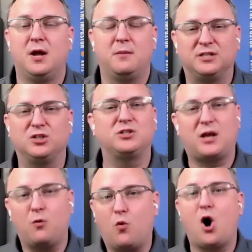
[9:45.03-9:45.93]
but as long as I
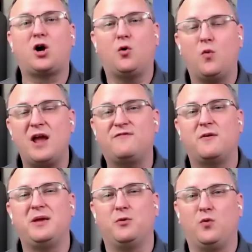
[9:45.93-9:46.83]
walk away from
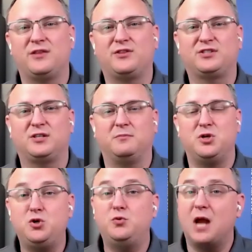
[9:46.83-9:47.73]
it with some
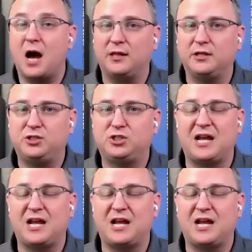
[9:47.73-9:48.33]
new knowledge